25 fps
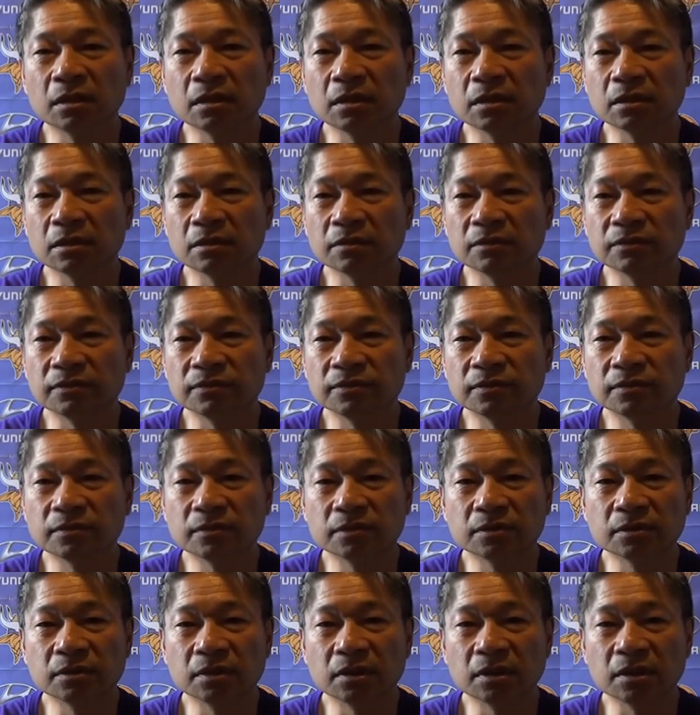to
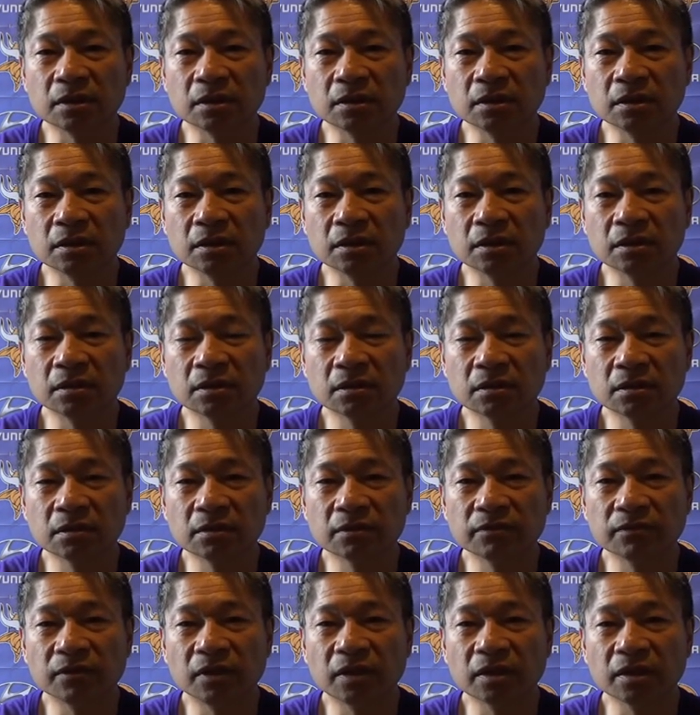the
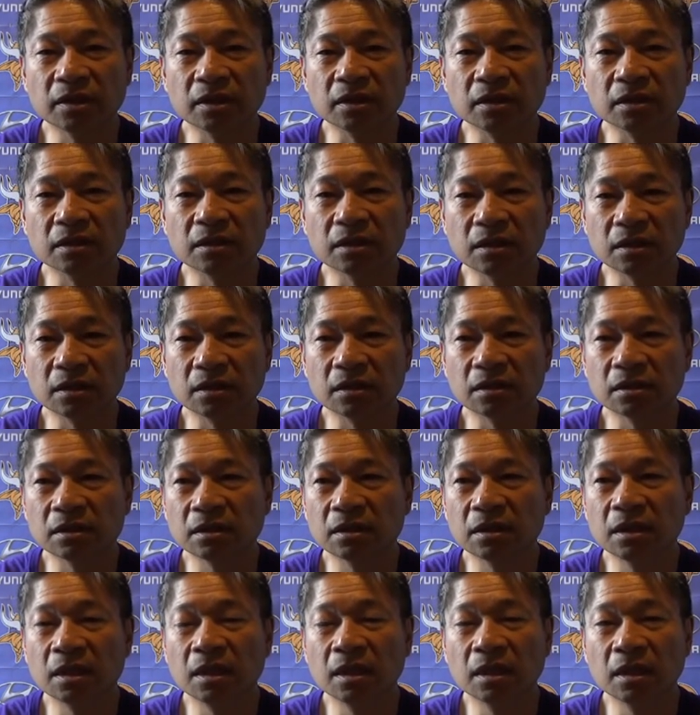Vikings
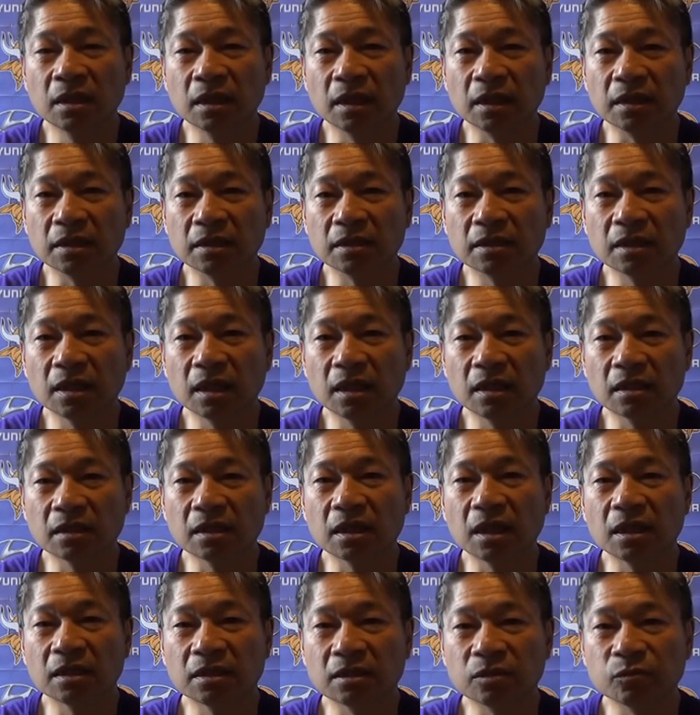and start
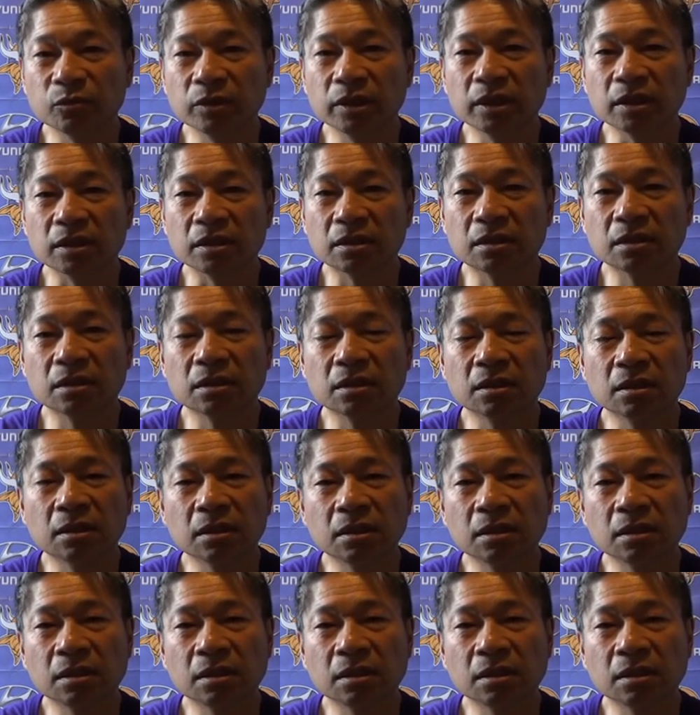Carson Wentz.